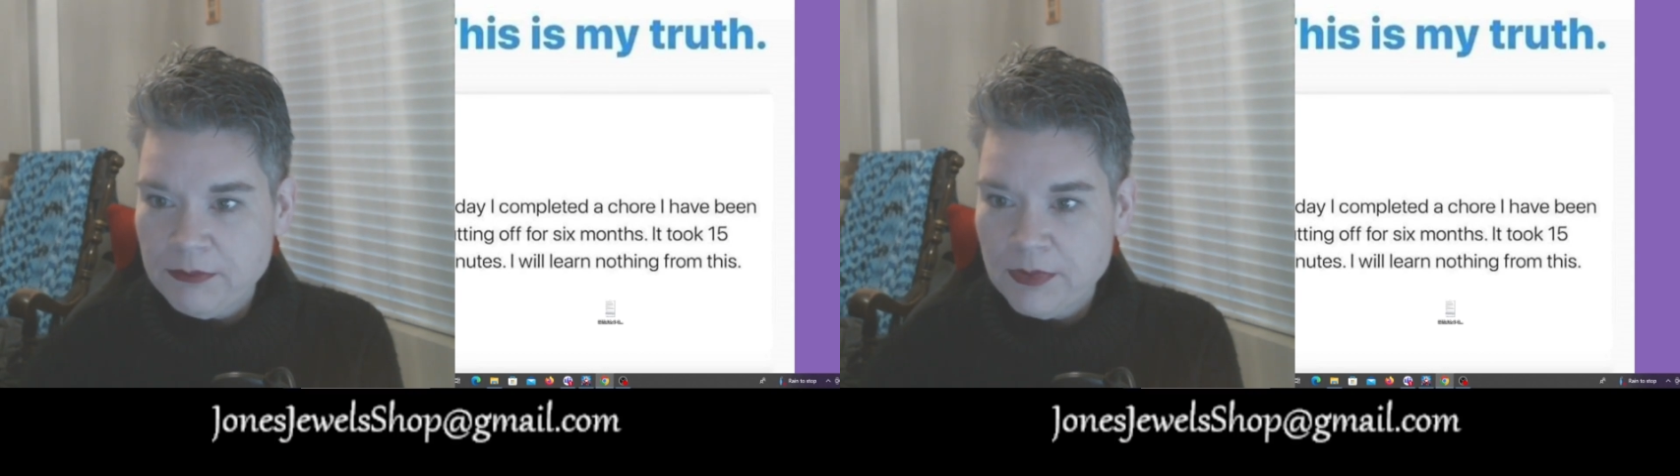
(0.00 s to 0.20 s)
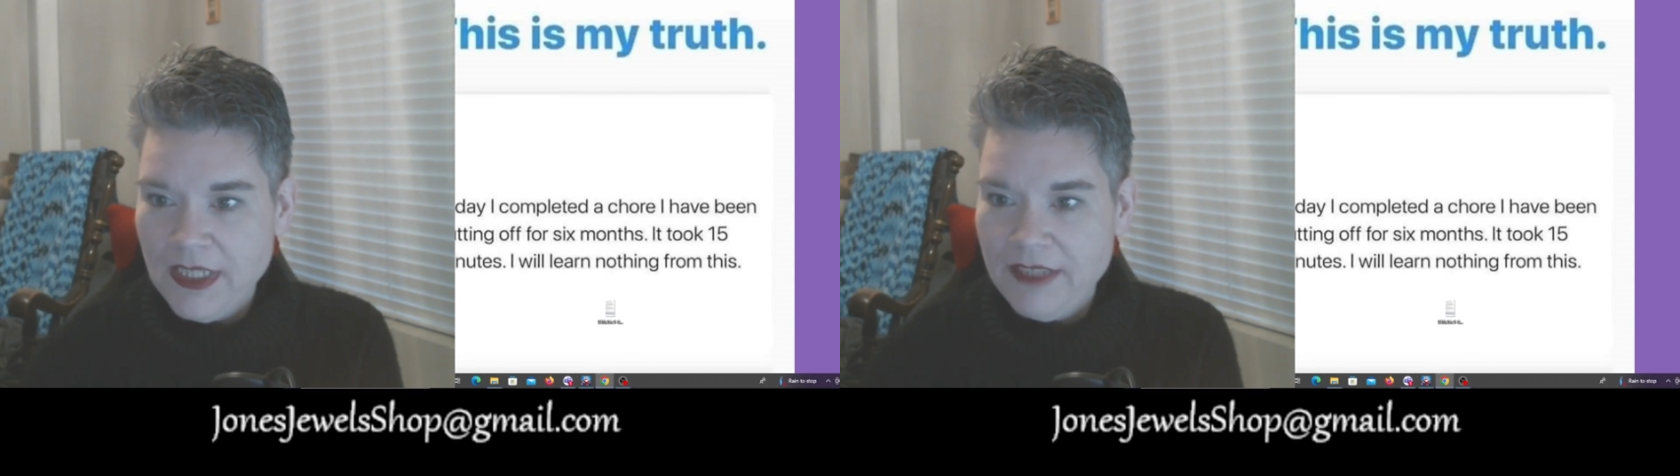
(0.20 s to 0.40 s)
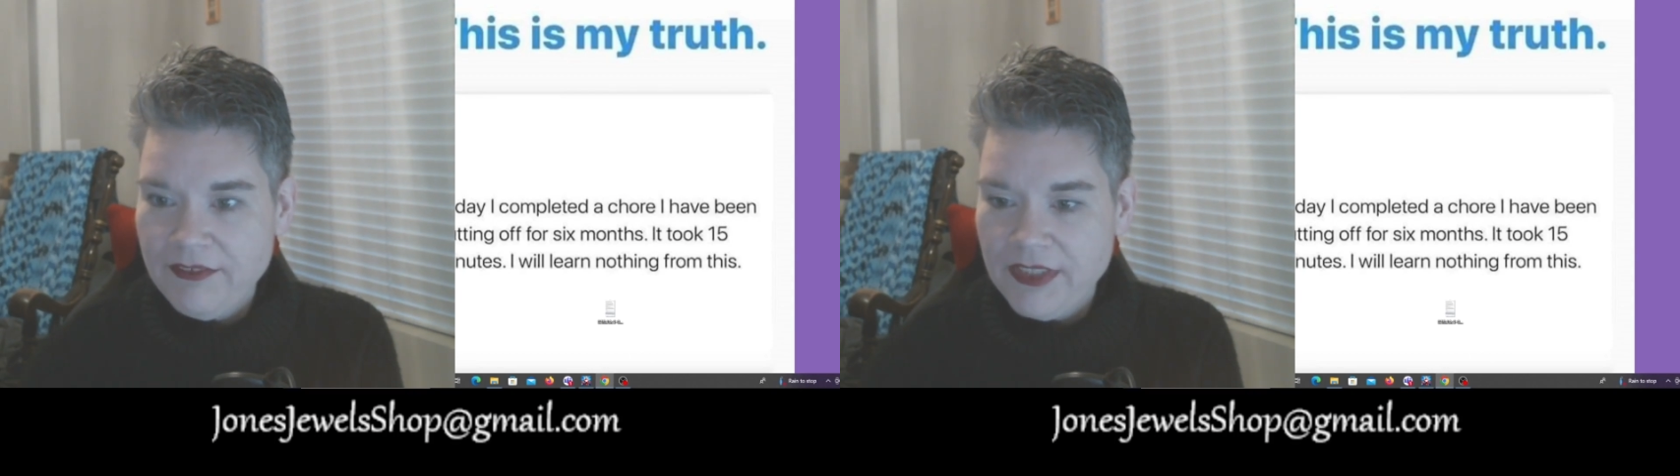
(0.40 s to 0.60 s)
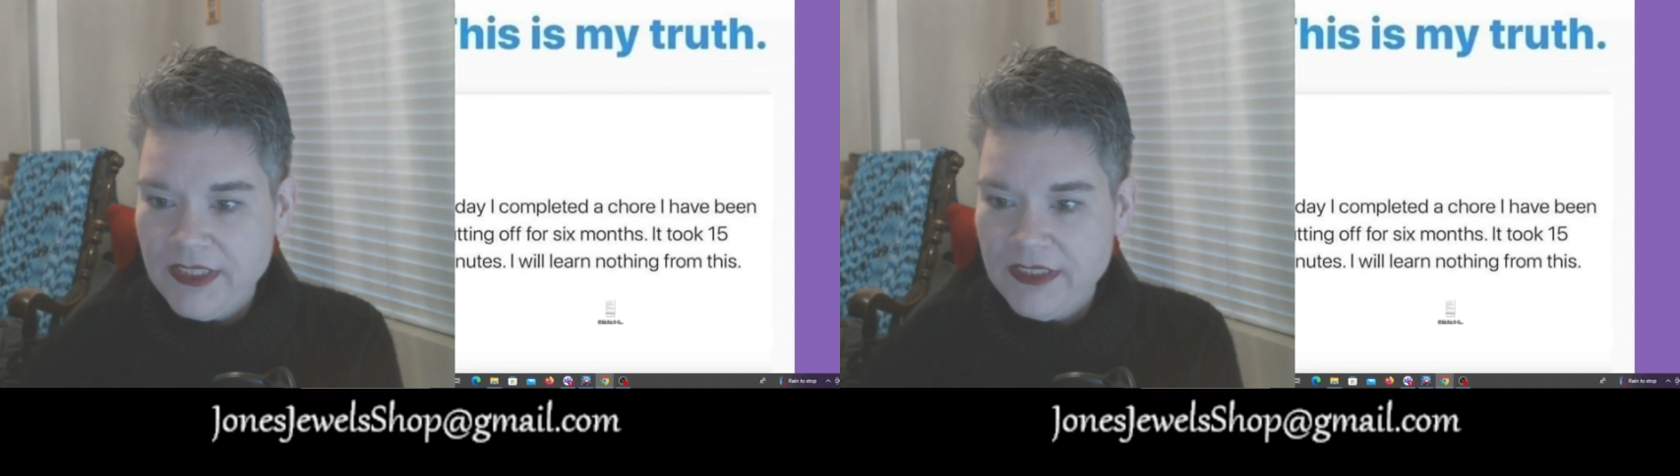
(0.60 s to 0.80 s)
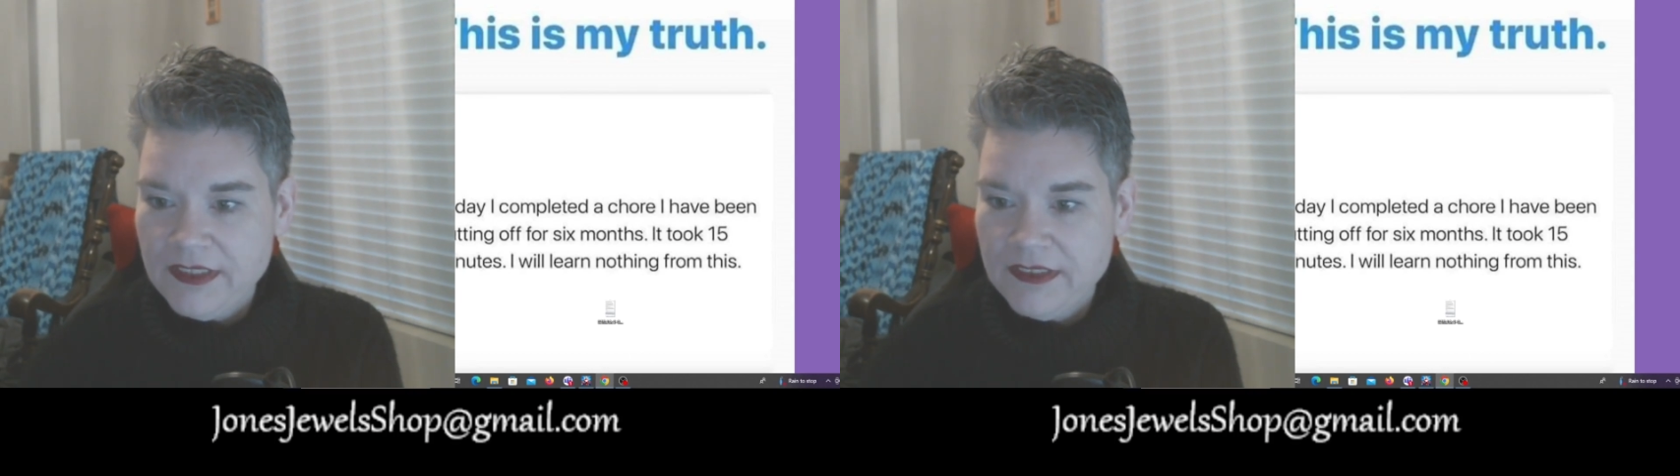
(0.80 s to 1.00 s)

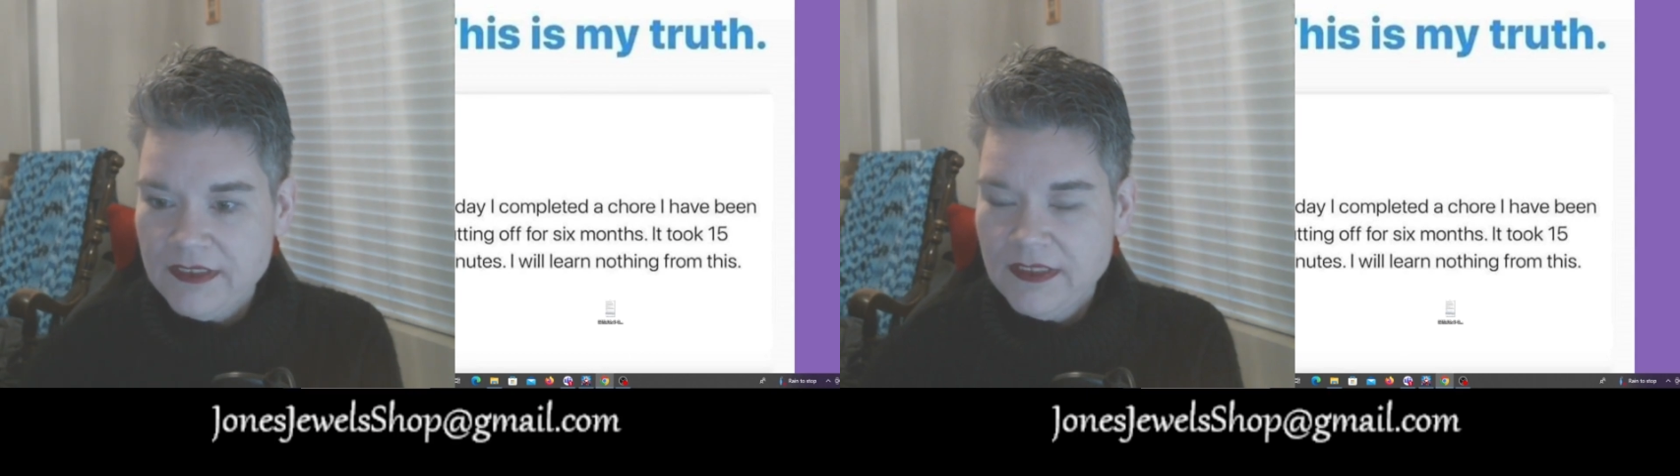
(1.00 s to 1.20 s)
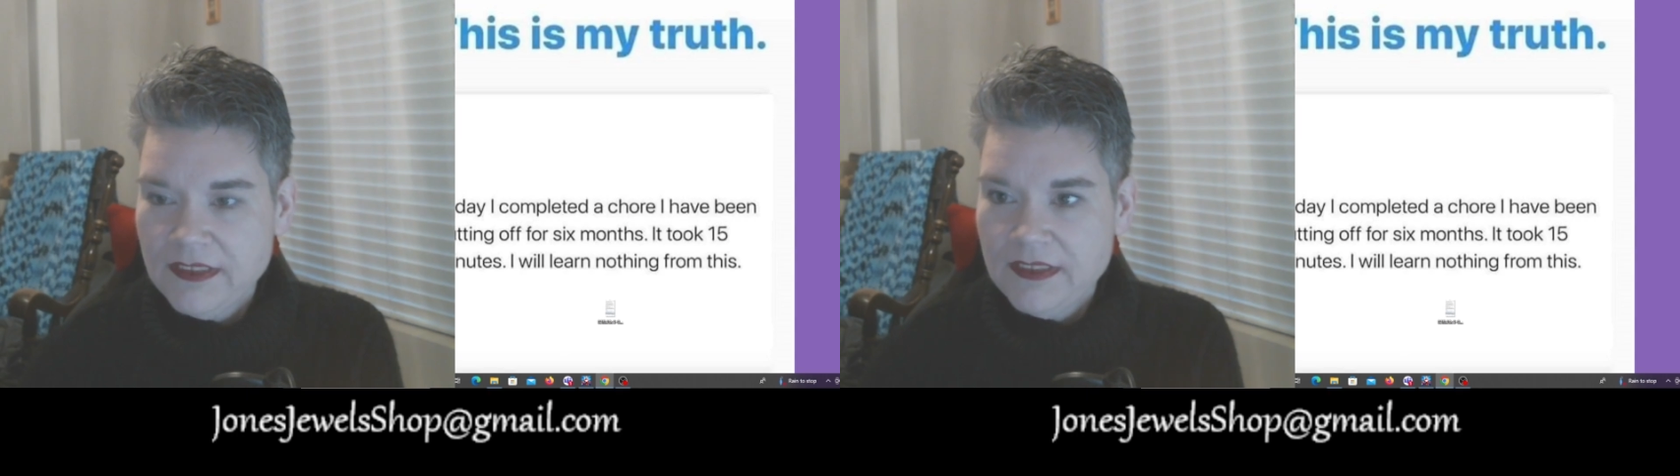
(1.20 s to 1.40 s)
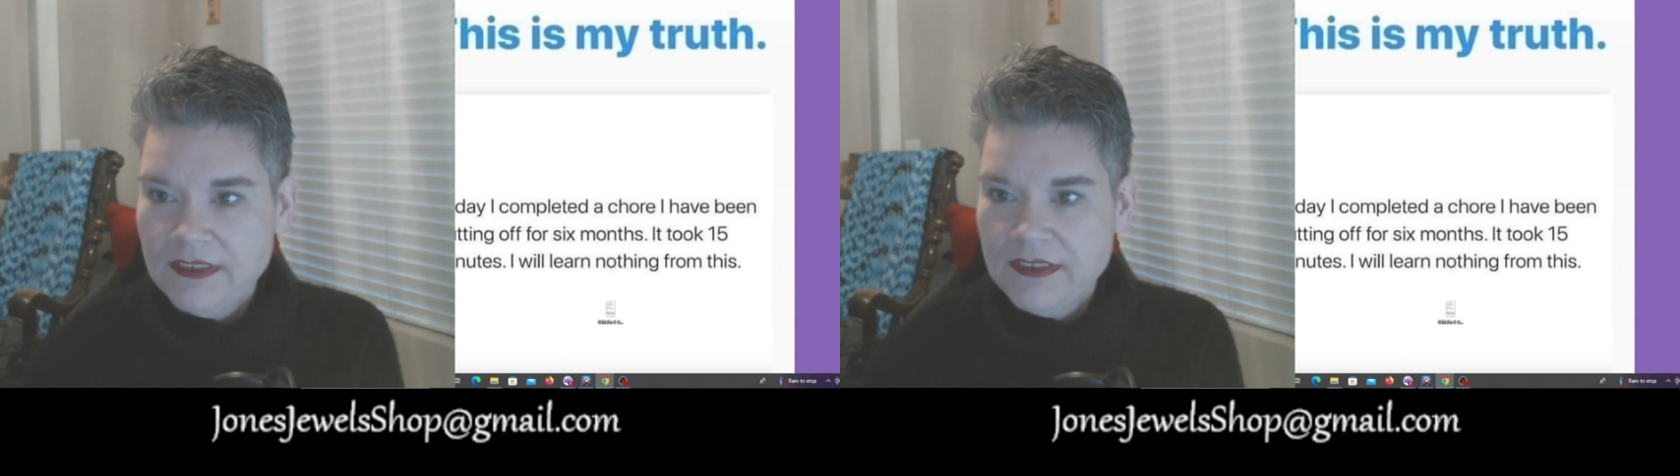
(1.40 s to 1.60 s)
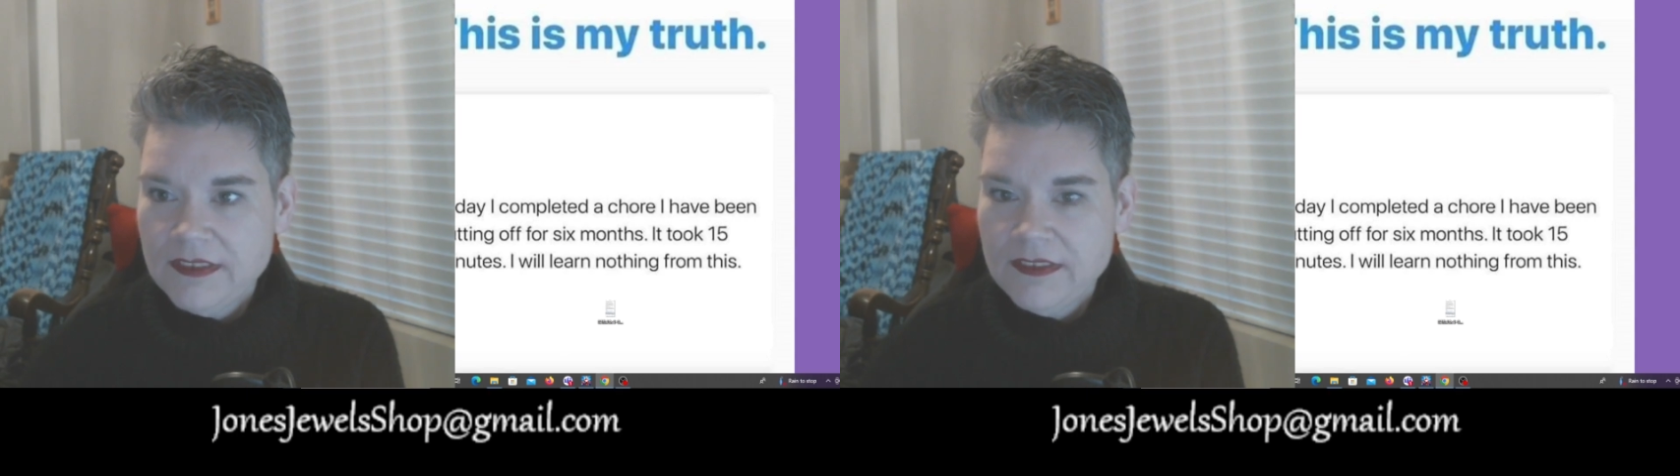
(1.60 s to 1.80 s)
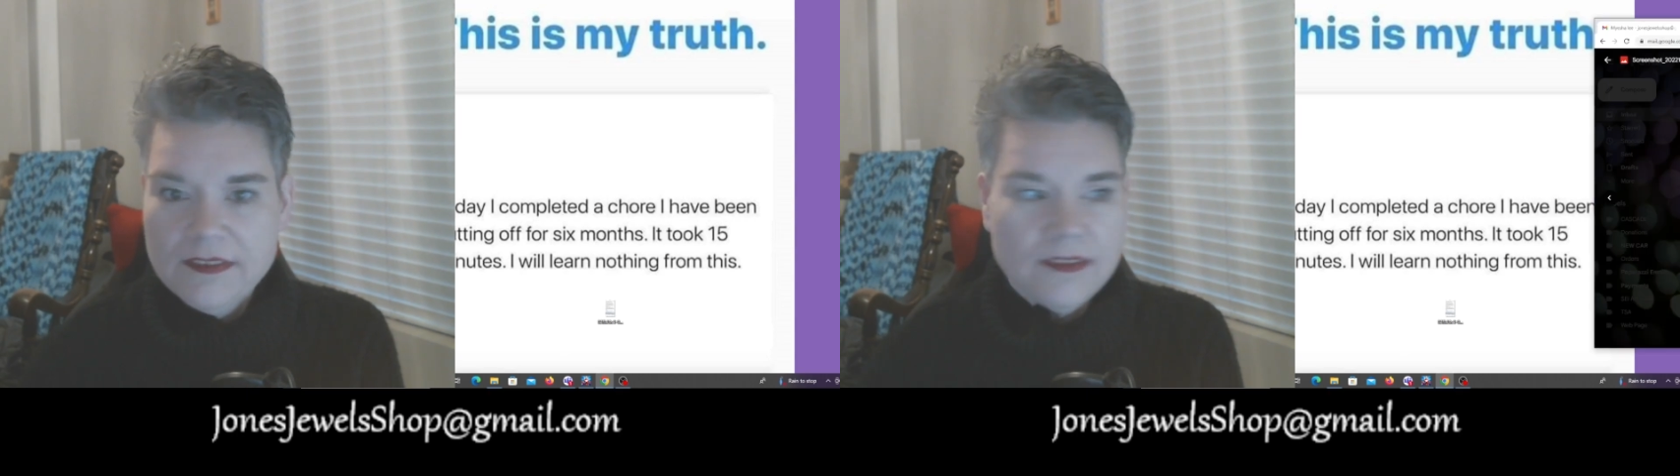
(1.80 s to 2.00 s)
private.
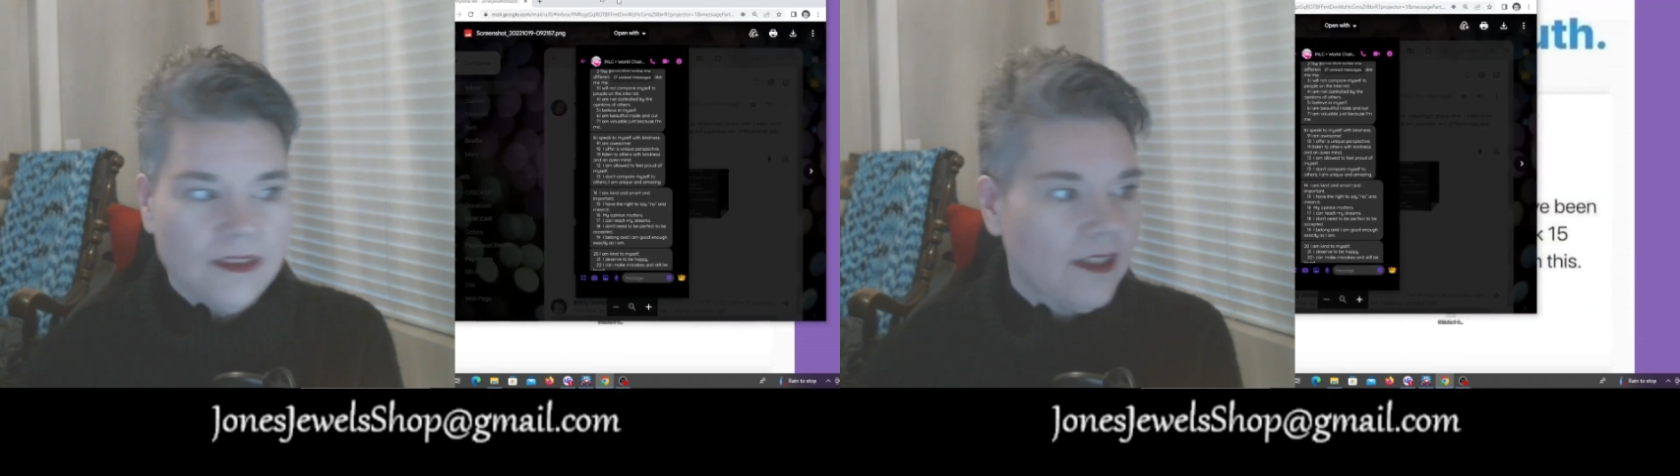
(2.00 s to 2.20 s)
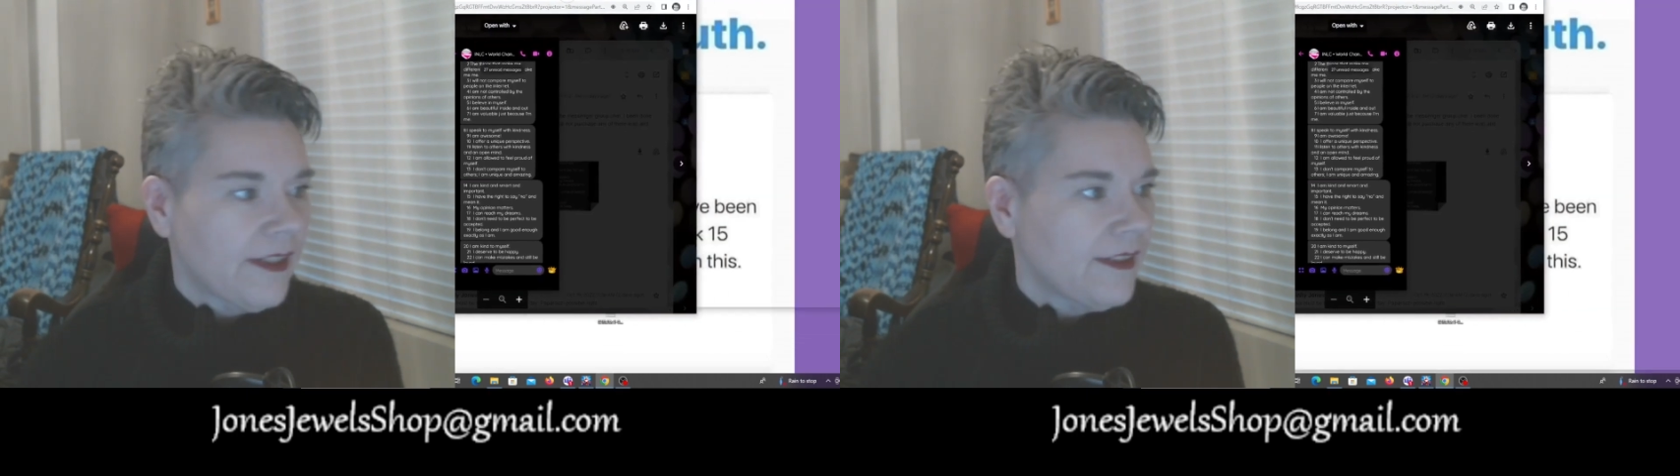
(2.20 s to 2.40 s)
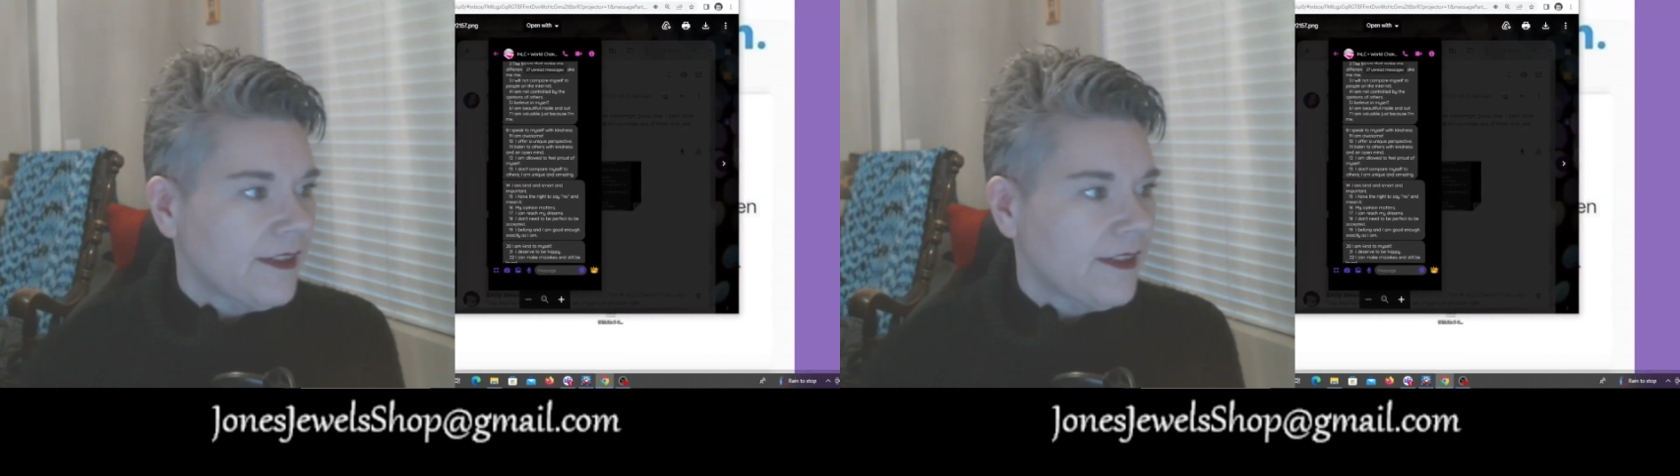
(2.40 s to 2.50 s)
Alright,